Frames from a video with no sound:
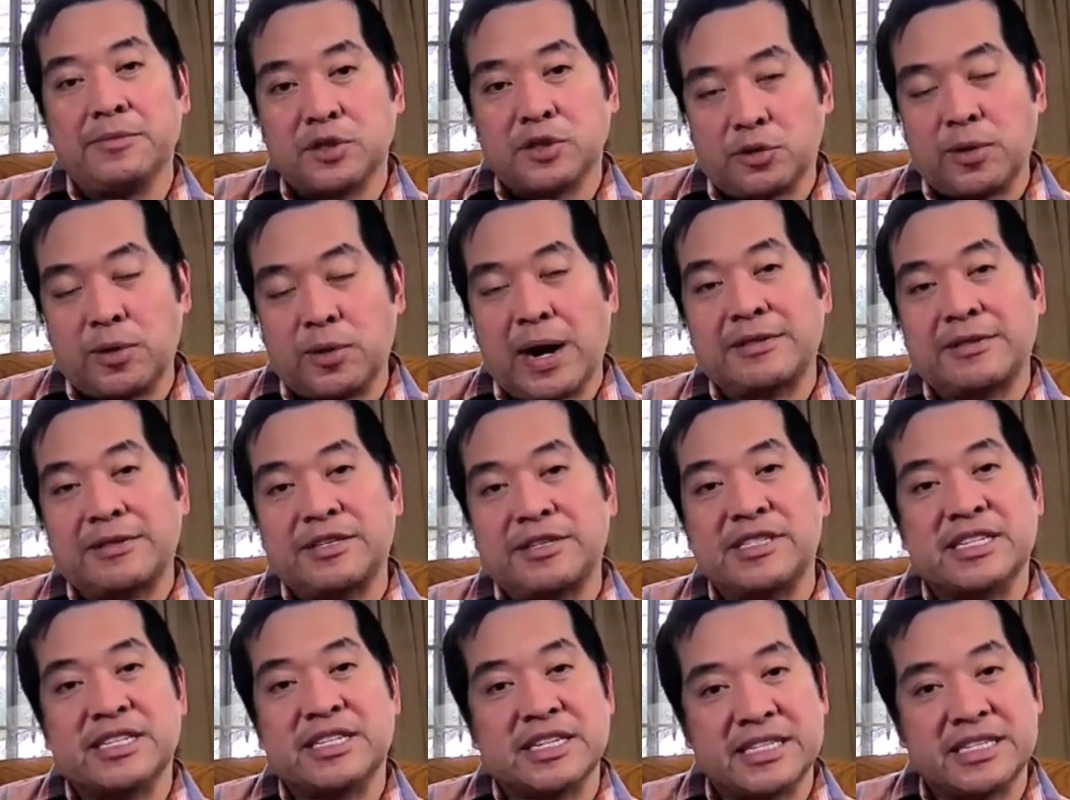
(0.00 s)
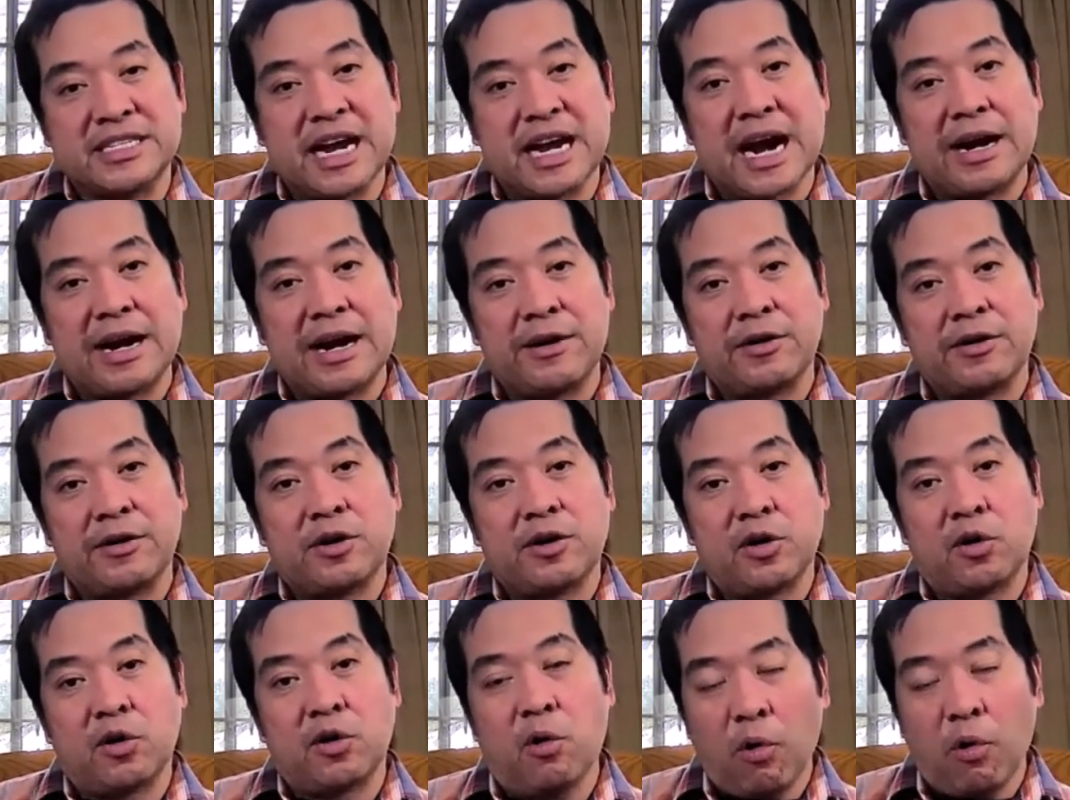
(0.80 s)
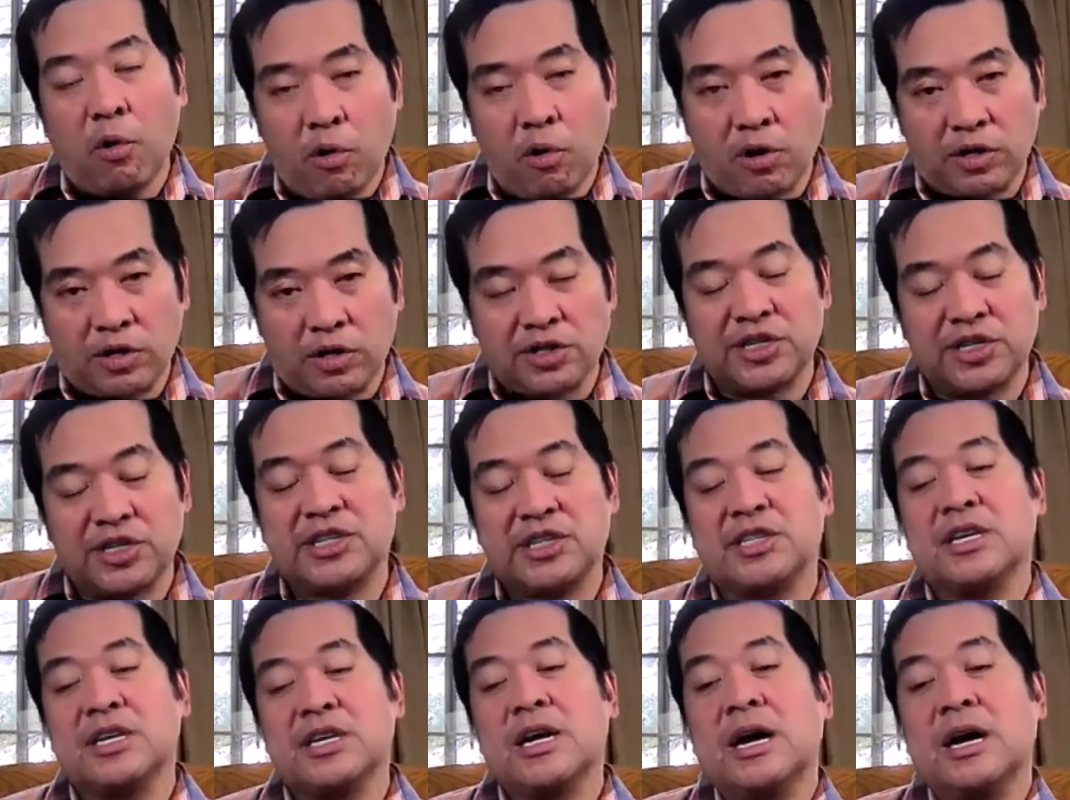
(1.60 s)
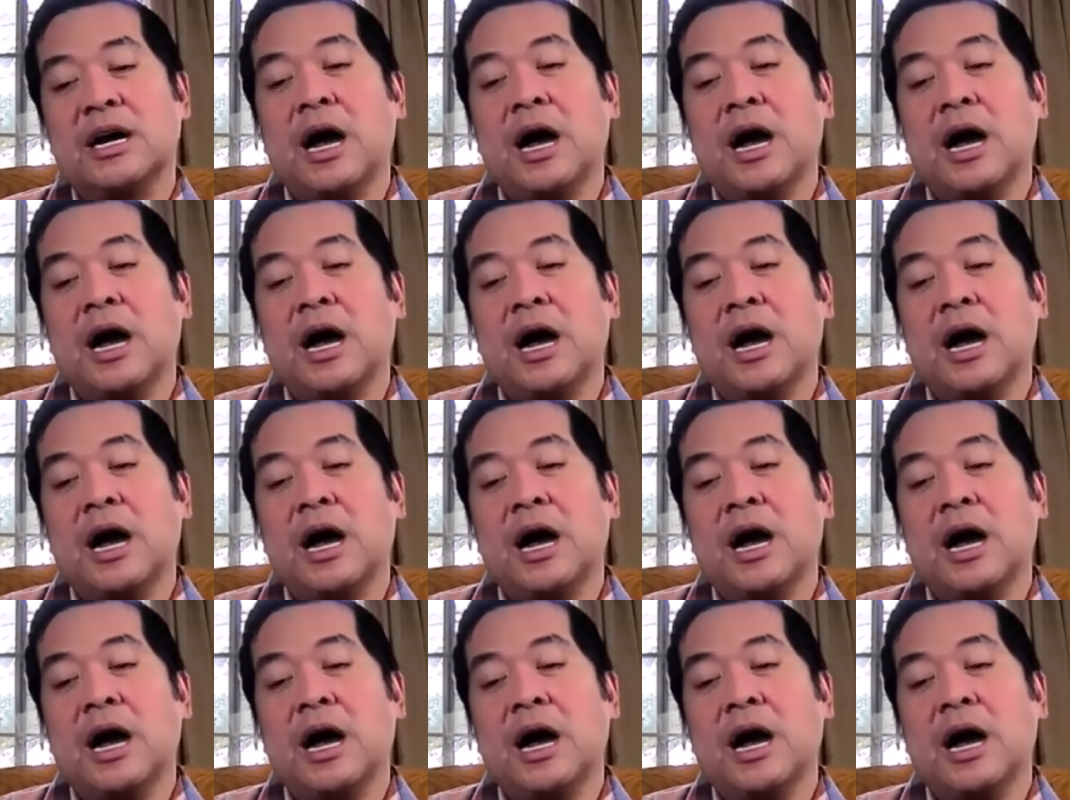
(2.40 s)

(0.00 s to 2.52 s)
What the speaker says: throughout this entire course,